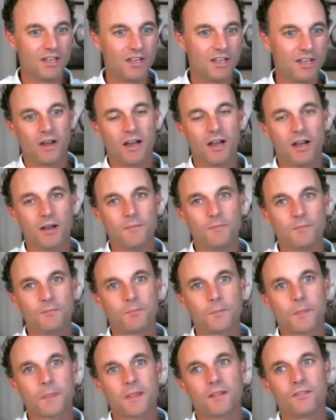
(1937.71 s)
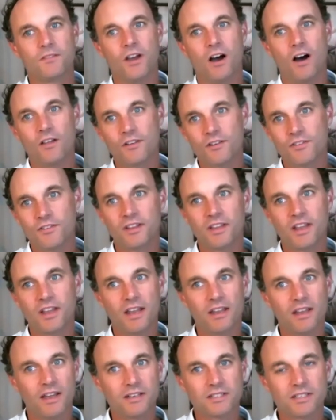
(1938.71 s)
The other thing that
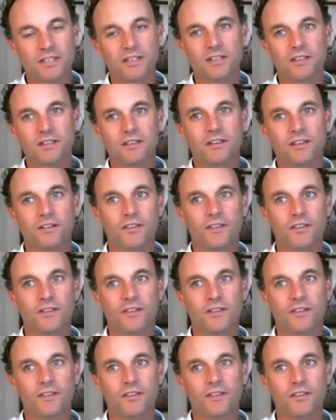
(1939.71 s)
I'd like to,